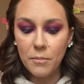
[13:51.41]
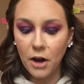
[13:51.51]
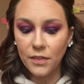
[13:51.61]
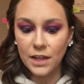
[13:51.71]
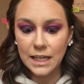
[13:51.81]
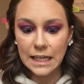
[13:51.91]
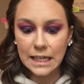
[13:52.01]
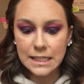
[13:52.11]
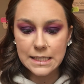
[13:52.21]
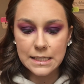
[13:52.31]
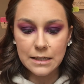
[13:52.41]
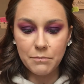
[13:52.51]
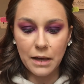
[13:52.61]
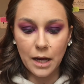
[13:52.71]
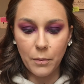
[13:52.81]
I'm not the neatest
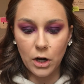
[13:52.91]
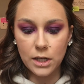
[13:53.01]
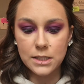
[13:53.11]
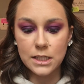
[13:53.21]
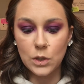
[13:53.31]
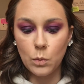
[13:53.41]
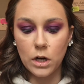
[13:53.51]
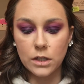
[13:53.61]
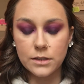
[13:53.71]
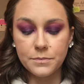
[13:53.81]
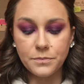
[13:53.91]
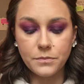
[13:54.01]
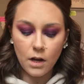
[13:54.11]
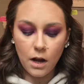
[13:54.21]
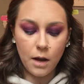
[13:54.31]
makeup artist in the world.
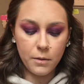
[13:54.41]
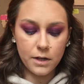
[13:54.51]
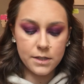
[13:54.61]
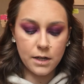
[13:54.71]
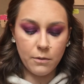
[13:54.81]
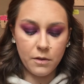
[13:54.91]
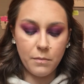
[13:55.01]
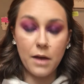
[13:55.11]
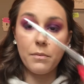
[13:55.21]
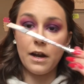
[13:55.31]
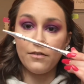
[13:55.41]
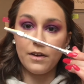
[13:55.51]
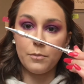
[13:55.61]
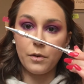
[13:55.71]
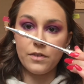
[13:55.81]
I'm going to start with my
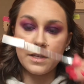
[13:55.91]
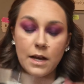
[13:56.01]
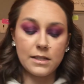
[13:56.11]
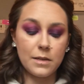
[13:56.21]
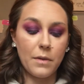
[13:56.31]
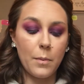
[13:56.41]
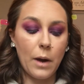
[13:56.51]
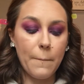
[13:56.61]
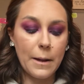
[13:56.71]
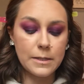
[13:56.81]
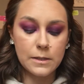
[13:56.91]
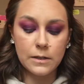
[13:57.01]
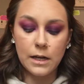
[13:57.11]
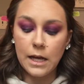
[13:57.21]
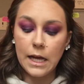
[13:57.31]
Benefit Precisely My Brow
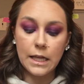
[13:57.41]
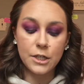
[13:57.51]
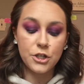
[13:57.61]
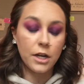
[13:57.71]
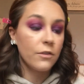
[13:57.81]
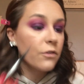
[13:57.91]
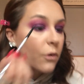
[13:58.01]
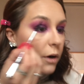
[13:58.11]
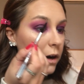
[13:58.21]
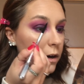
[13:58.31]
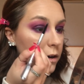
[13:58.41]
Pencil in the shade 4.